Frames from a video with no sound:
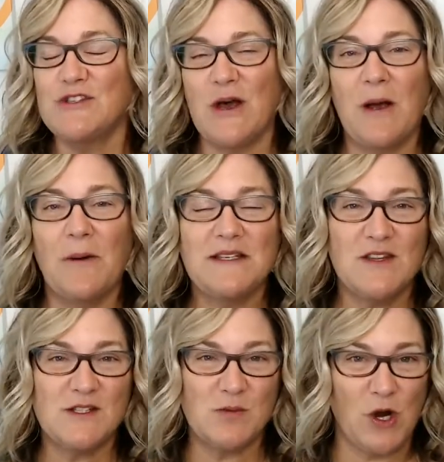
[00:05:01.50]
So I went
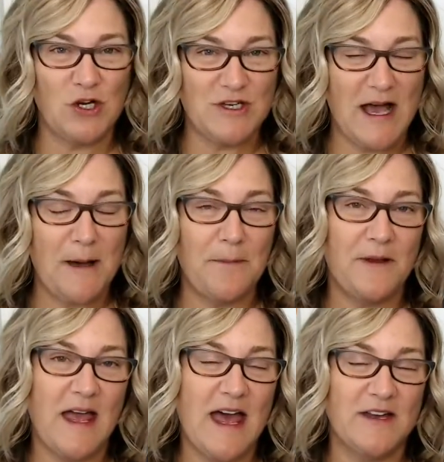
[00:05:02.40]
to this
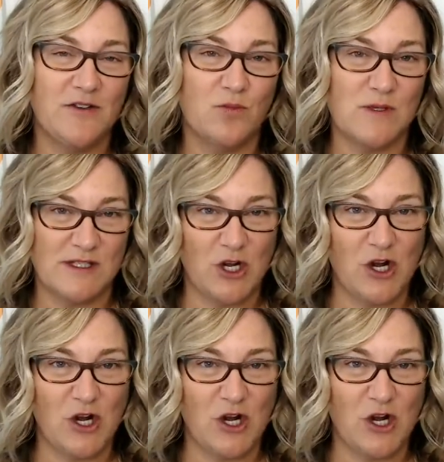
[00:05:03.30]
workshop and